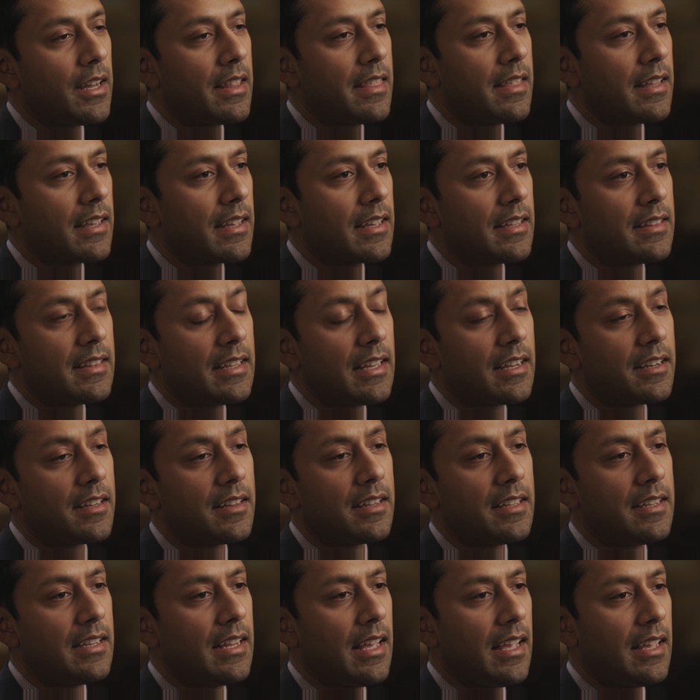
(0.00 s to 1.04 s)
think at the end of
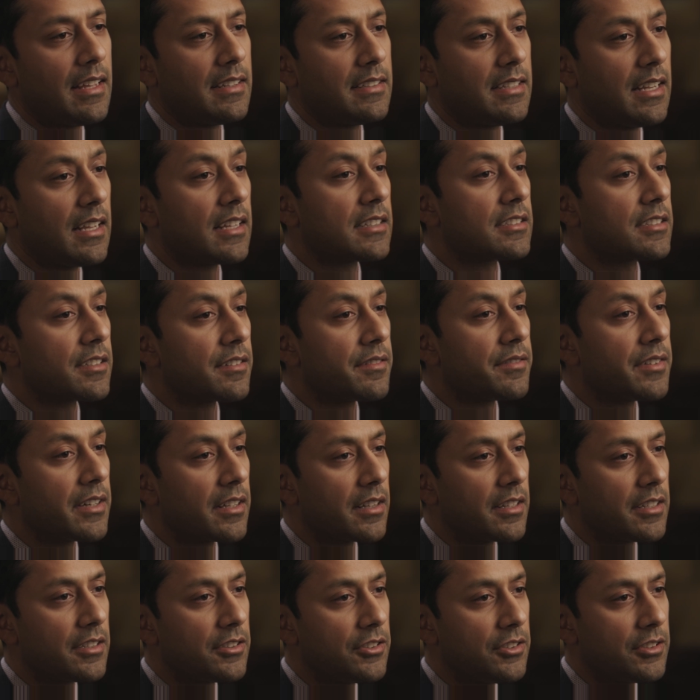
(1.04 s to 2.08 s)
the day, it takes a
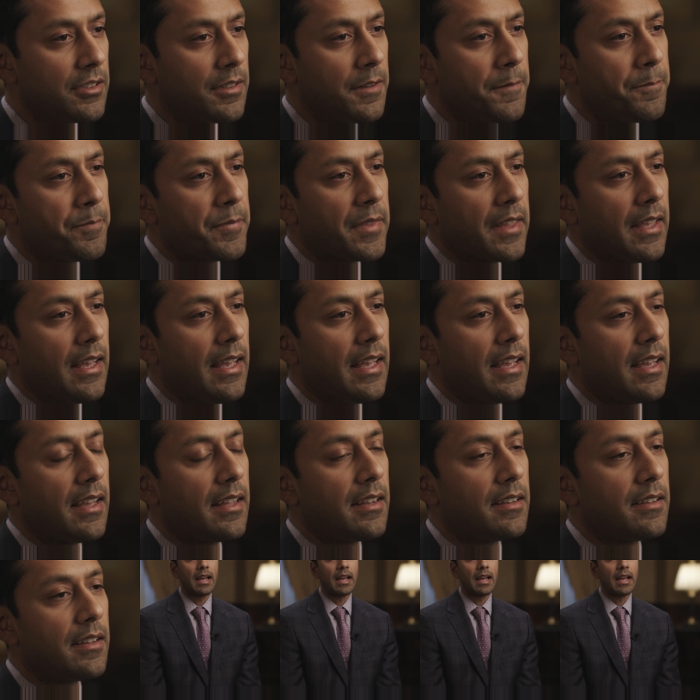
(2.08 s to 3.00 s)
village. And